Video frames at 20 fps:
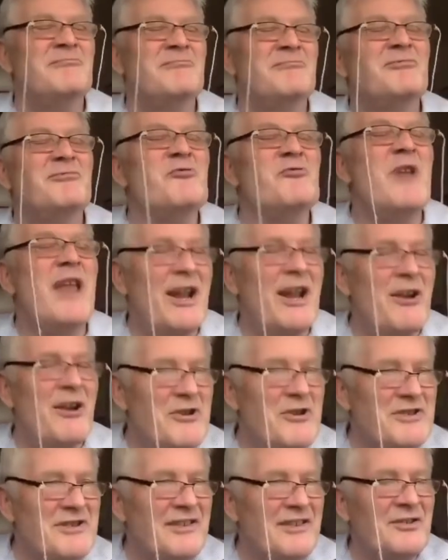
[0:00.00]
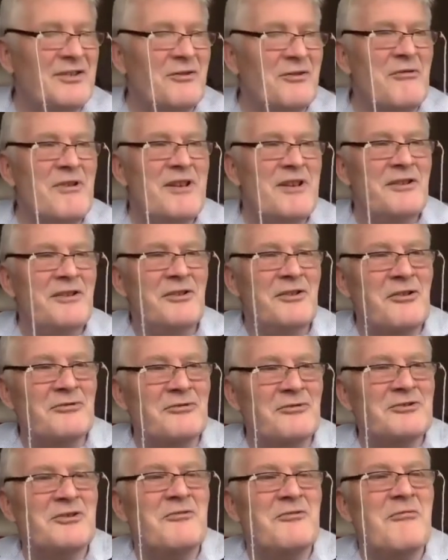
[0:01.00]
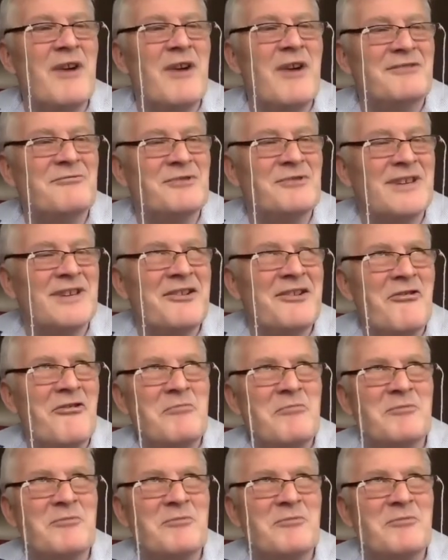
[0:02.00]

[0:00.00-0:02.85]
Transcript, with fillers: two languages, so not quite what I hoped,